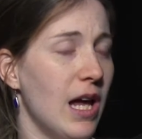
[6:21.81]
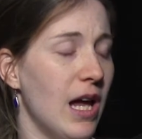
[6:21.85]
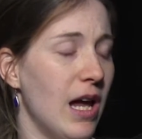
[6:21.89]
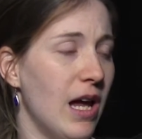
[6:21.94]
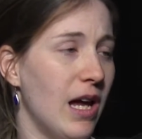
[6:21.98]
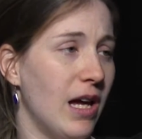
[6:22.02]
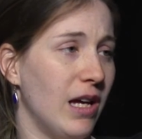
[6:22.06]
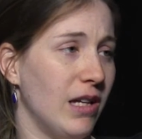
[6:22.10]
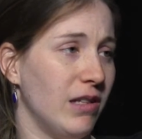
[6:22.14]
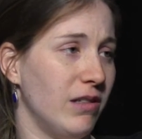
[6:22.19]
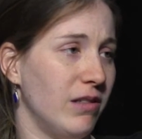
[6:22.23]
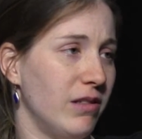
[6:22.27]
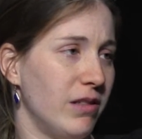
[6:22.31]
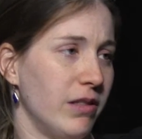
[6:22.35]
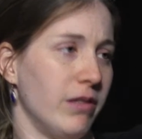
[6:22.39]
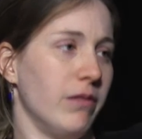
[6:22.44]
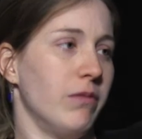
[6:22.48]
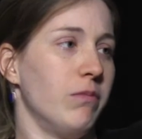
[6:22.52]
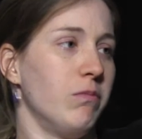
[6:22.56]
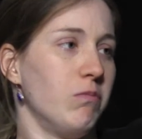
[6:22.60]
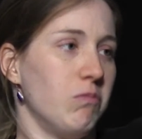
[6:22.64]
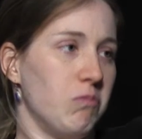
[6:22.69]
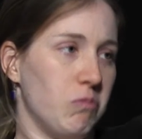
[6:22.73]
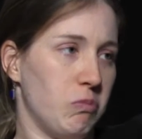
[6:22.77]
And
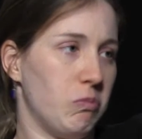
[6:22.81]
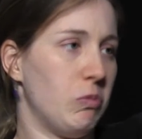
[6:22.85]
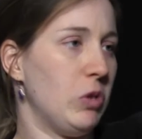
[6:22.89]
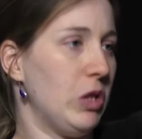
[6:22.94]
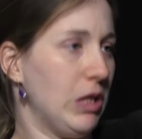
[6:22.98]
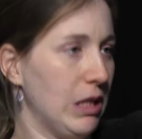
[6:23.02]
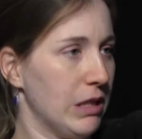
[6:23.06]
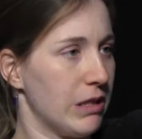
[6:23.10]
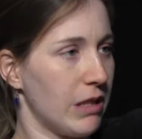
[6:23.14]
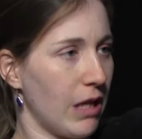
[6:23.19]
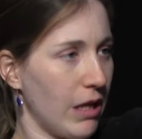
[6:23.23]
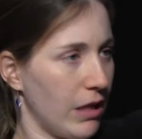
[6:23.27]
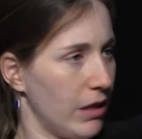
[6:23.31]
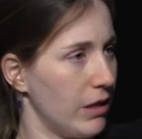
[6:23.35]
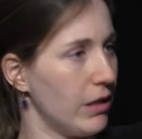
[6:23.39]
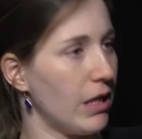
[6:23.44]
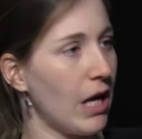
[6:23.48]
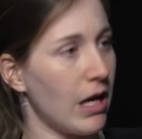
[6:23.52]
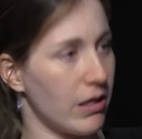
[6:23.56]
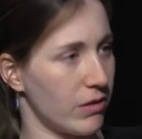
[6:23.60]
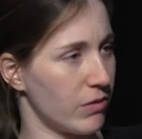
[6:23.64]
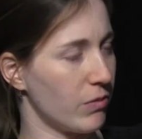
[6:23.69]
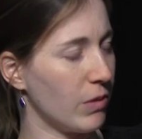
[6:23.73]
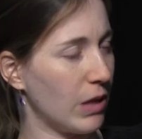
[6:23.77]
we decided,
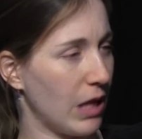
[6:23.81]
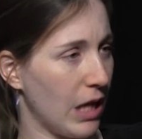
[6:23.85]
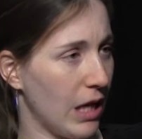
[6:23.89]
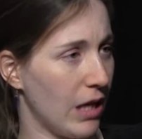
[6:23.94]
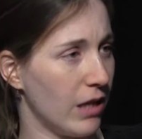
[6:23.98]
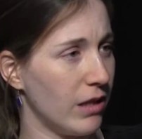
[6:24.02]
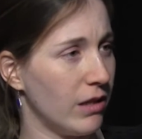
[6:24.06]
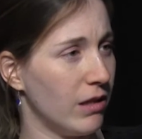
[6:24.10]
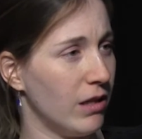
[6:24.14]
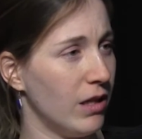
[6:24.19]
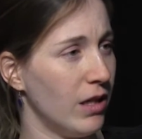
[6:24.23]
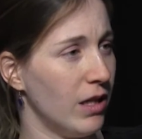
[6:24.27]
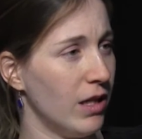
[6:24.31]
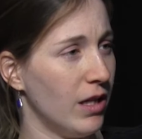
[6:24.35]
yes, we can.